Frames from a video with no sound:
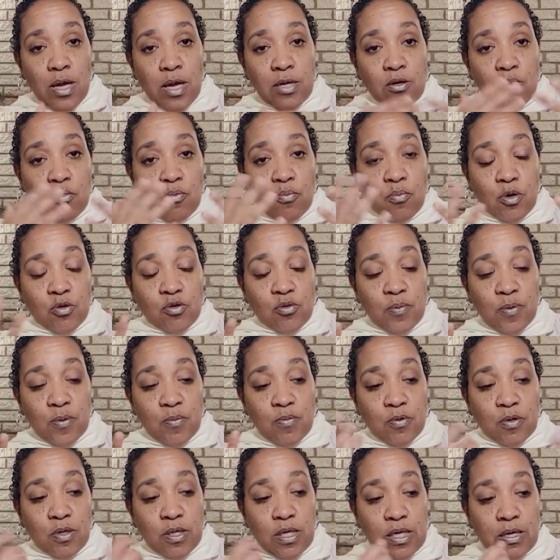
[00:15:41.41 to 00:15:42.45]
I know most
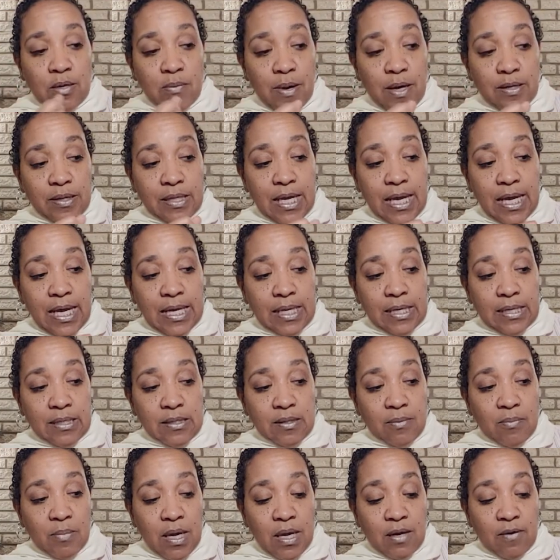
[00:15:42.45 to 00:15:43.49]
people think about the eight as
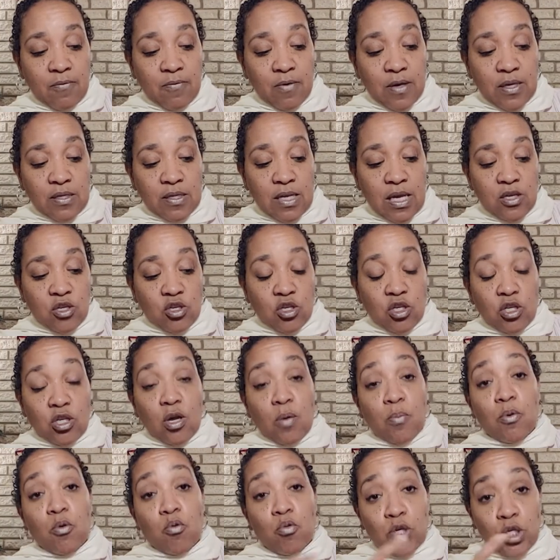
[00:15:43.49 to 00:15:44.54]
a manifestation
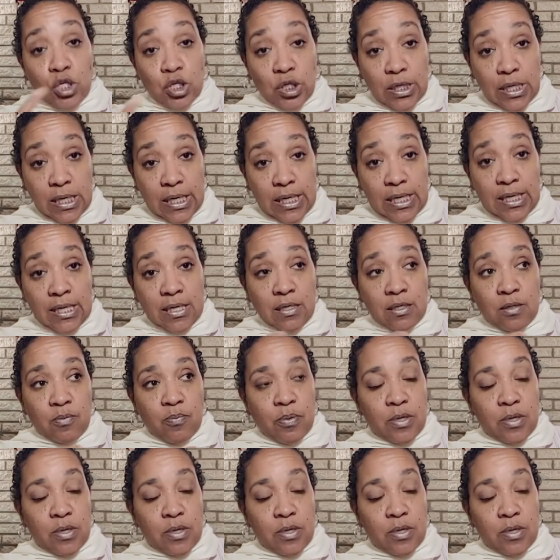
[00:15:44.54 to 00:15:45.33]
number, which it is,